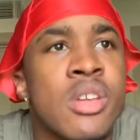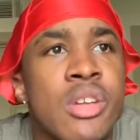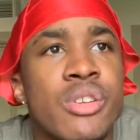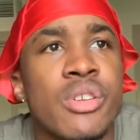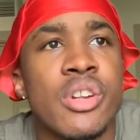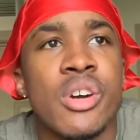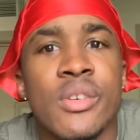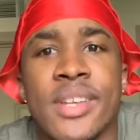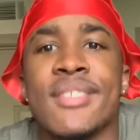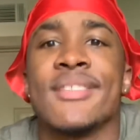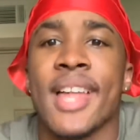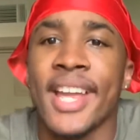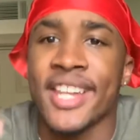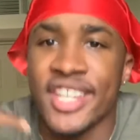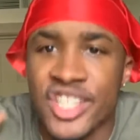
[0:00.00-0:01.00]
You know, he's
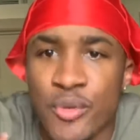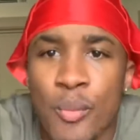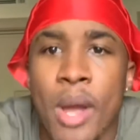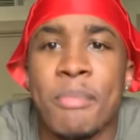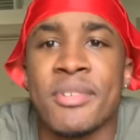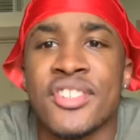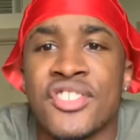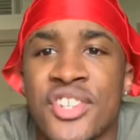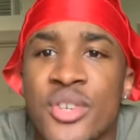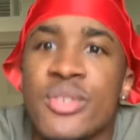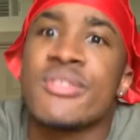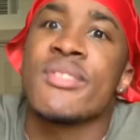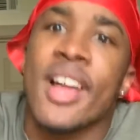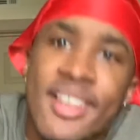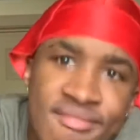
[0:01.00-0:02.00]
like, get your weapons too.
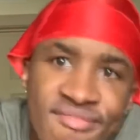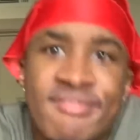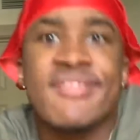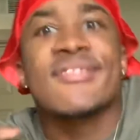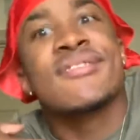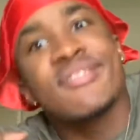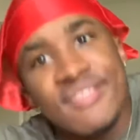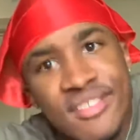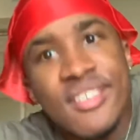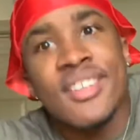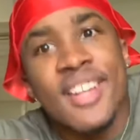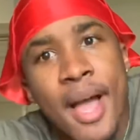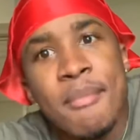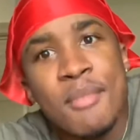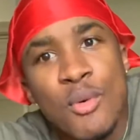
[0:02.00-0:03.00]
So I
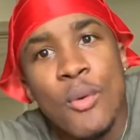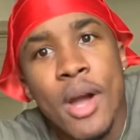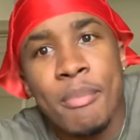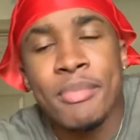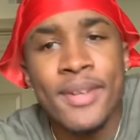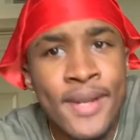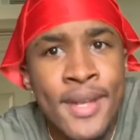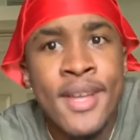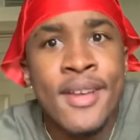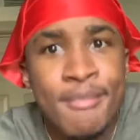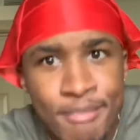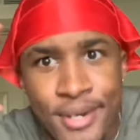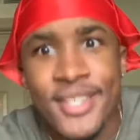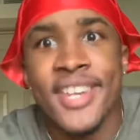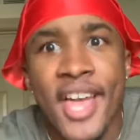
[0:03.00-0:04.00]
got my weapon.
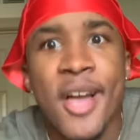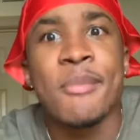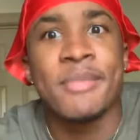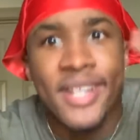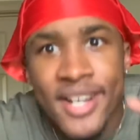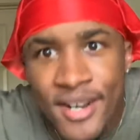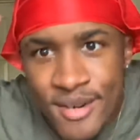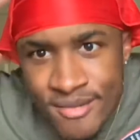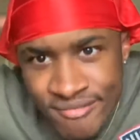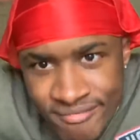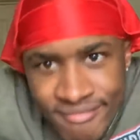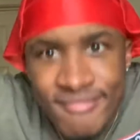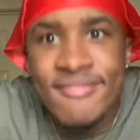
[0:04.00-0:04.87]
Put your helmet on.